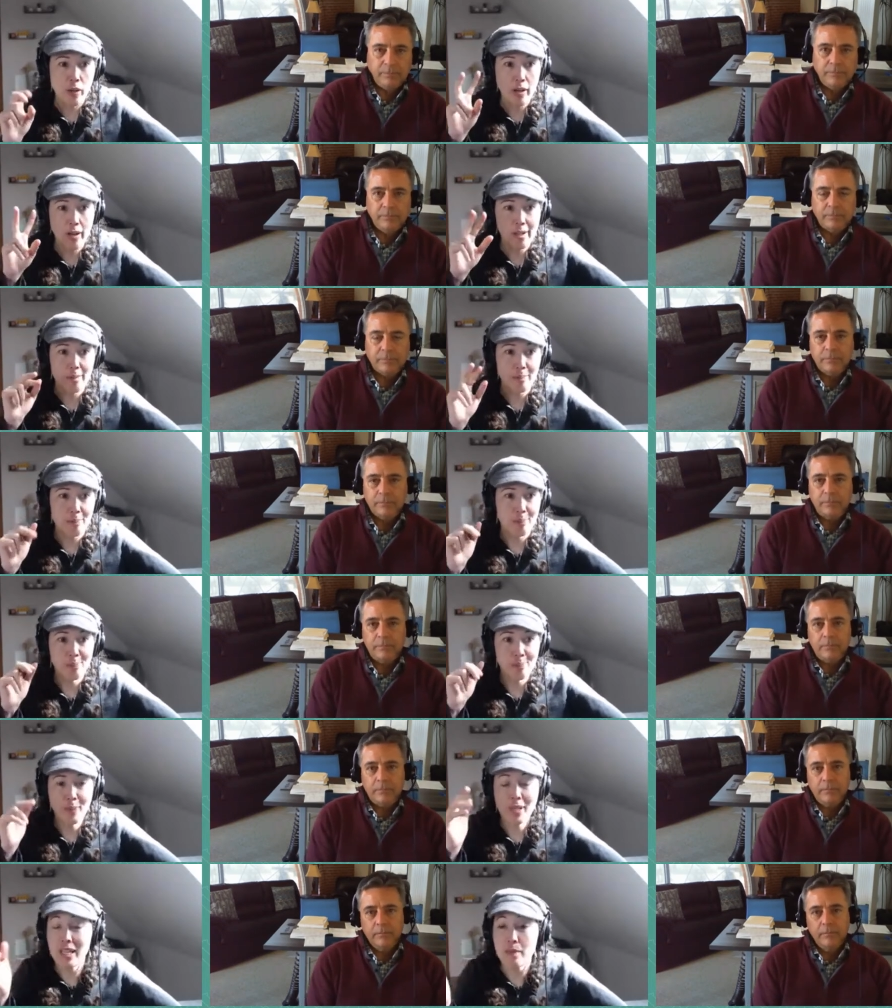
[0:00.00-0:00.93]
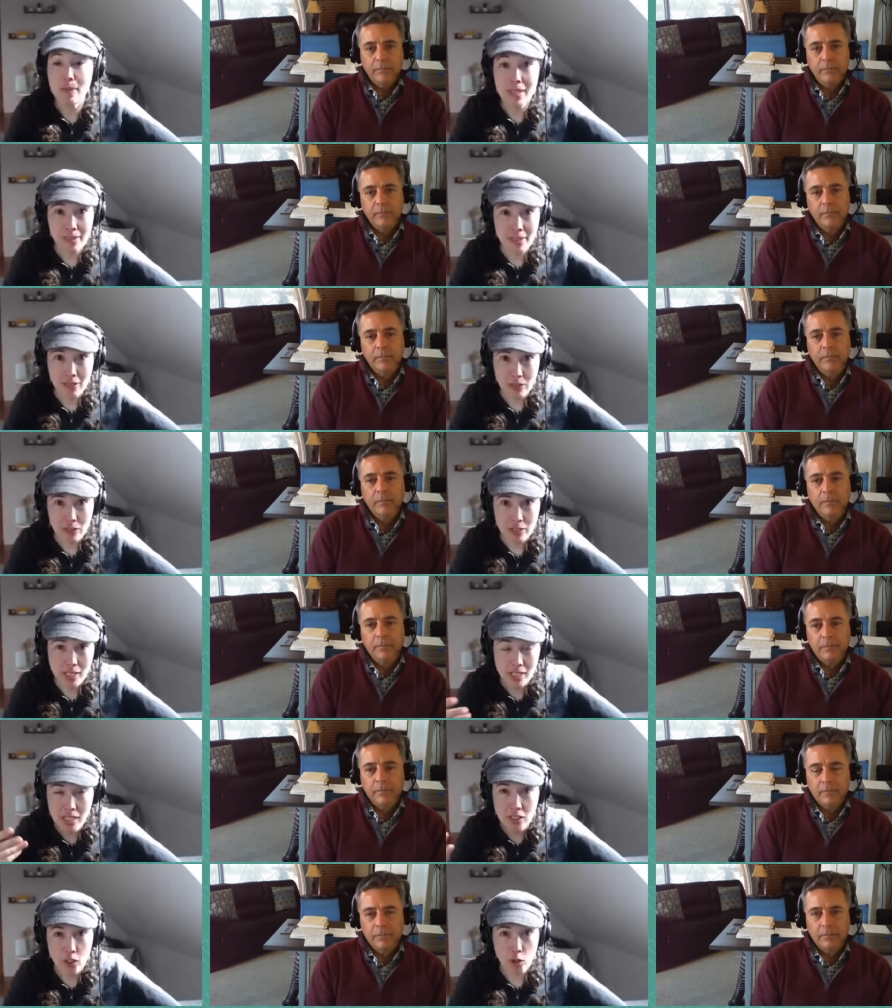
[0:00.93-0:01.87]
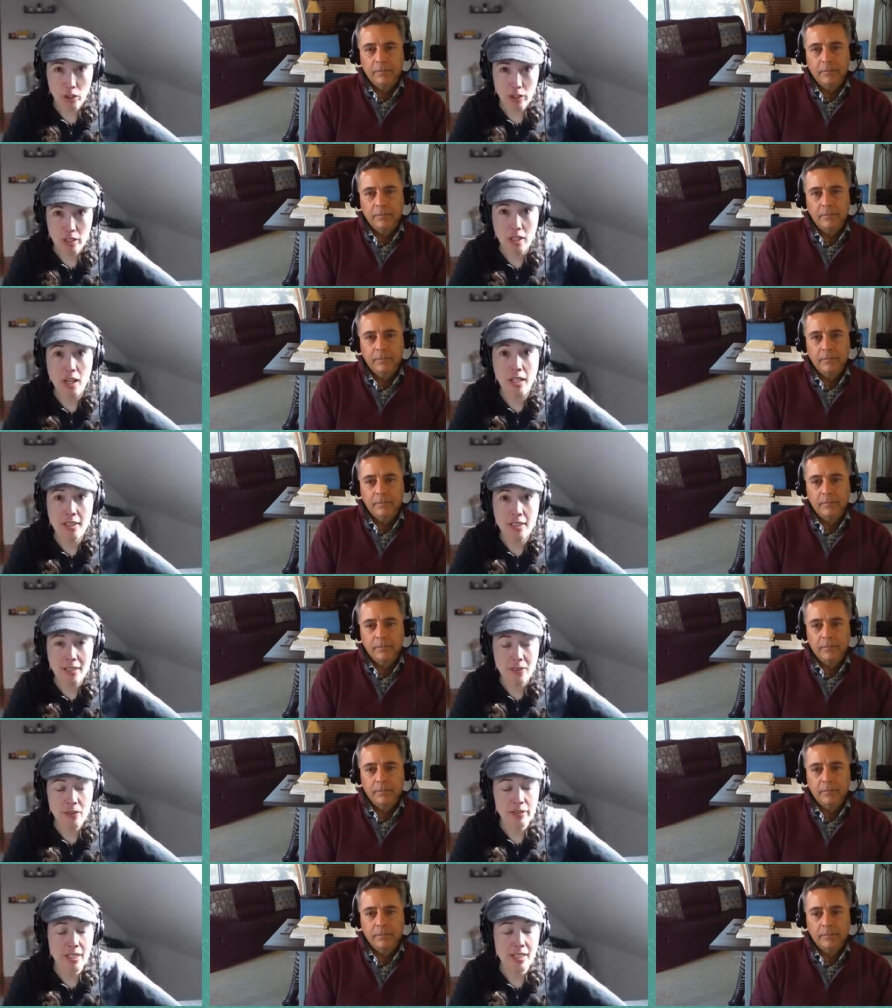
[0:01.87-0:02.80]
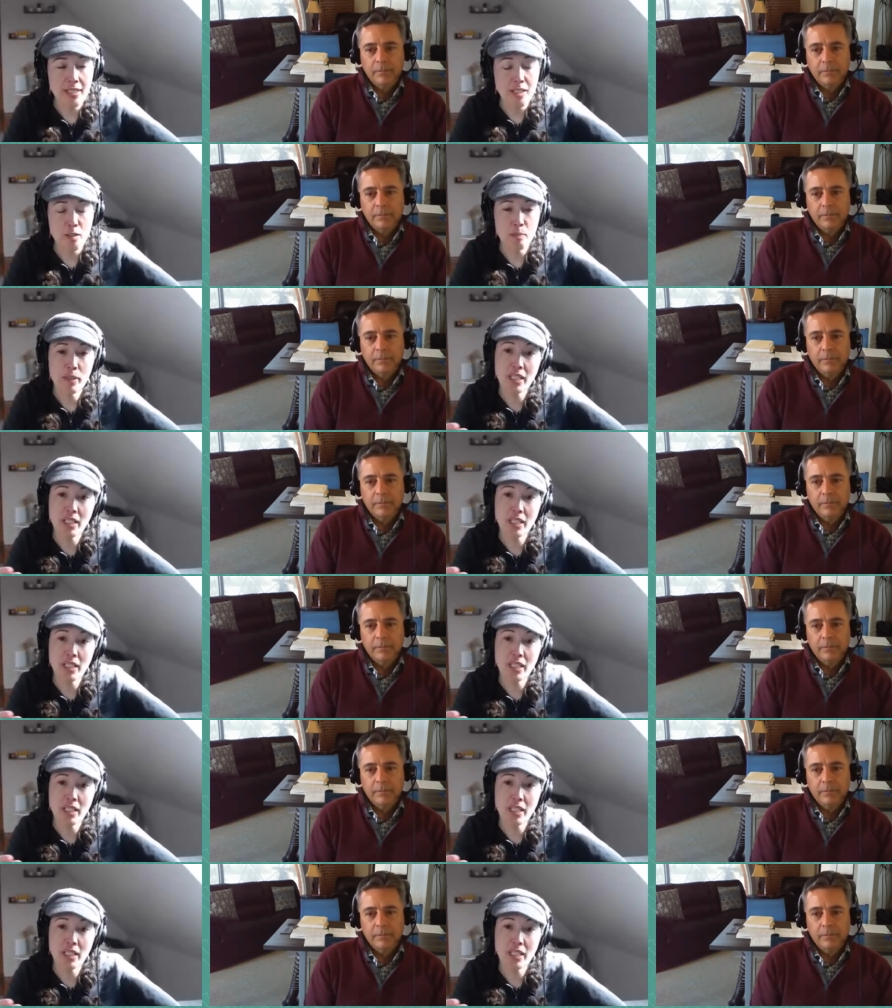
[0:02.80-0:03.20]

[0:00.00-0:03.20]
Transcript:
Speaker 1: um payments that they're taking or cut that they're taking.